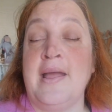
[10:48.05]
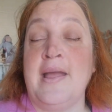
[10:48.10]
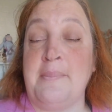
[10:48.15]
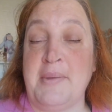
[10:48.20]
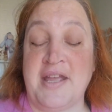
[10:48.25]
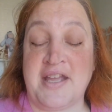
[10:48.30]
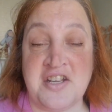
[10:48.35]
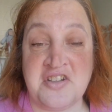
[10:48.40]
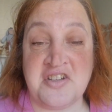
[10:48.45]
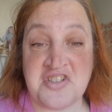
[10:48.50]

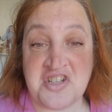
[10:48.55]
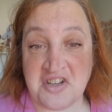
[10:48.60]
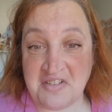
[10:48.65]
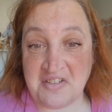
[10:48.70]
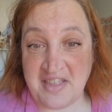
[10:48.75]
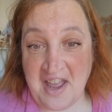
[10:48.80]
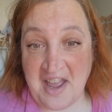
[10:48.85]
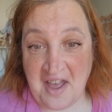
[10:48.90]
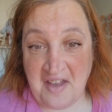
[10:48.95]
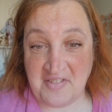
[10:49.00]
making
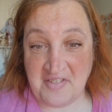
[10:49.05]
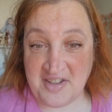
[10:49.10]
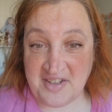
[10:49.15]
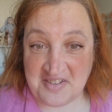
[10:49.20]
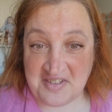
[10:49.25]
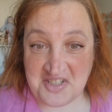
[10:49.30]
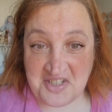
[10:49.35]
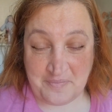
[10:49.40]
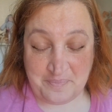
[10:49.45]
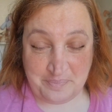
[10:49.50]
sure the oven
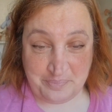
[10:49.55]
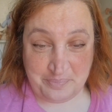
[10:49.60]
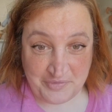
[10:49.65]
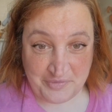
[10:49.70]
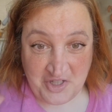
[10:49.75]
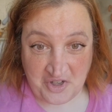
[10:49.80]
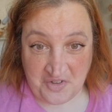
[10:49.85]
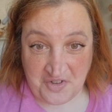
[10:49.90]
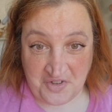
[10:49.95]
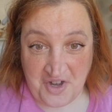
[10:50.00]
is
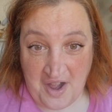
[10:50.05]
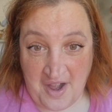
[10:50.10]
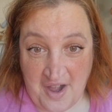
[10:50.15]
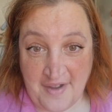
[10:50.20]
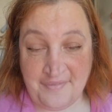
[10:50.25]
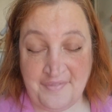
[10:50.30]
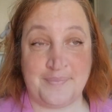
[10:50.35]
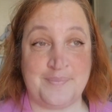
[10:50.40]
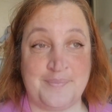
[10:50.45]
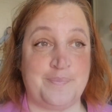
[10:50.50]
turned
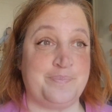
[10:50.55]
off.